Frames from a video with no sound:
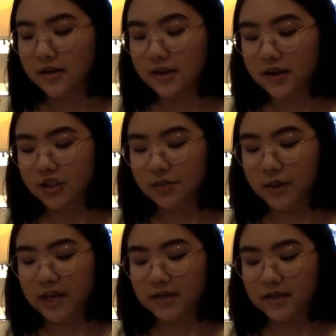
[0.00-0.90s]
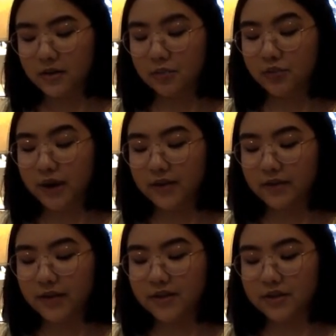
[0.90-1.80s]
Then she pasted a bright
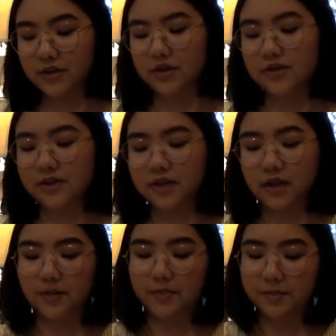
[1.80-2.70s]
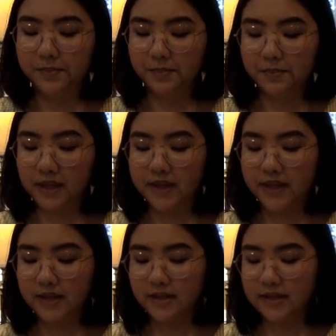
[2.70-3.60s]
red star on the top. By the
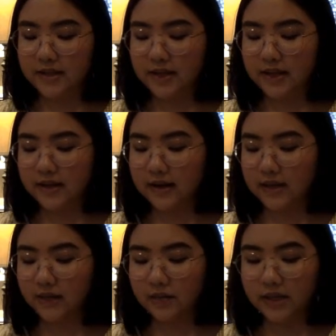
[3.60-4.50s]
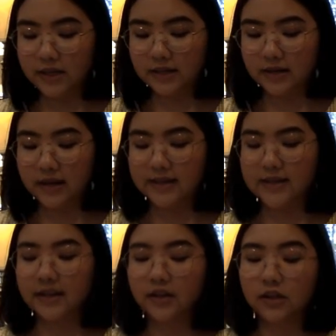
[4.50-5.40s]
end of the day, everybody in class
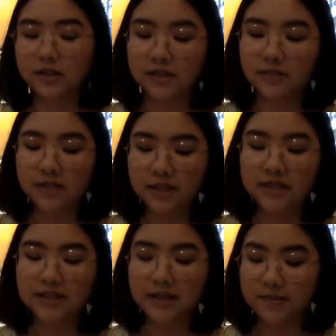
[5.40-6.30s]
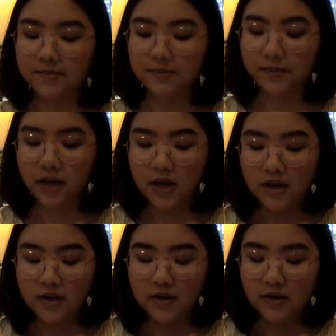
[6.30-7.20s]
had learned Amelia's name.
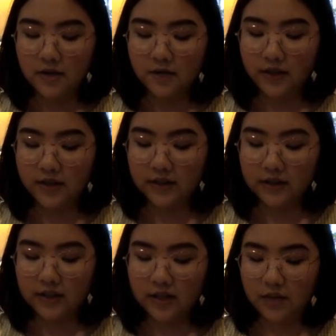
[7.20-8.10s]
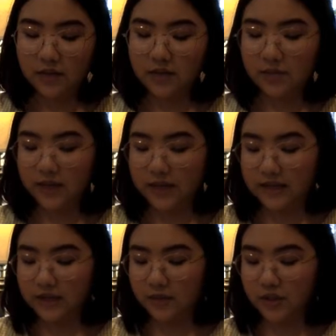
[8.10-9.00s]
Finally, here was a
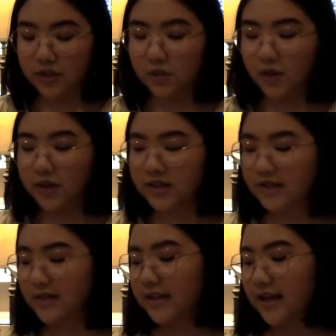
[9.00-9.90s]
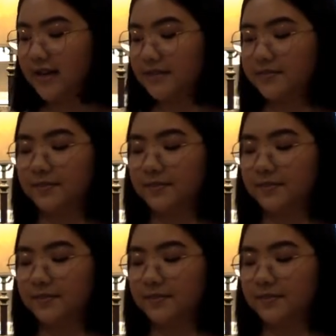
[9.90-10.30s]
place where she wanted to stay.